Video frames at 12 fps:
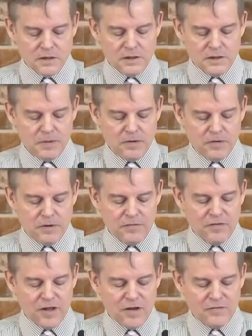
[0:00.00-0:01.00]
Spirit
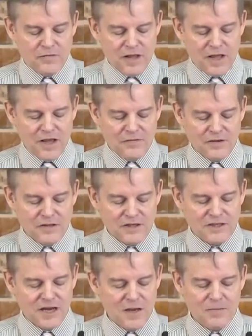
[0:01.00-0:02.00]
of love and life in this
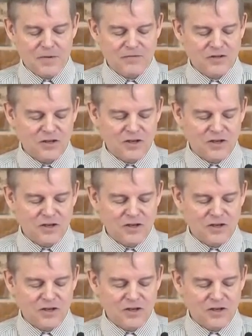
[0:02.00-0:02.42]
time of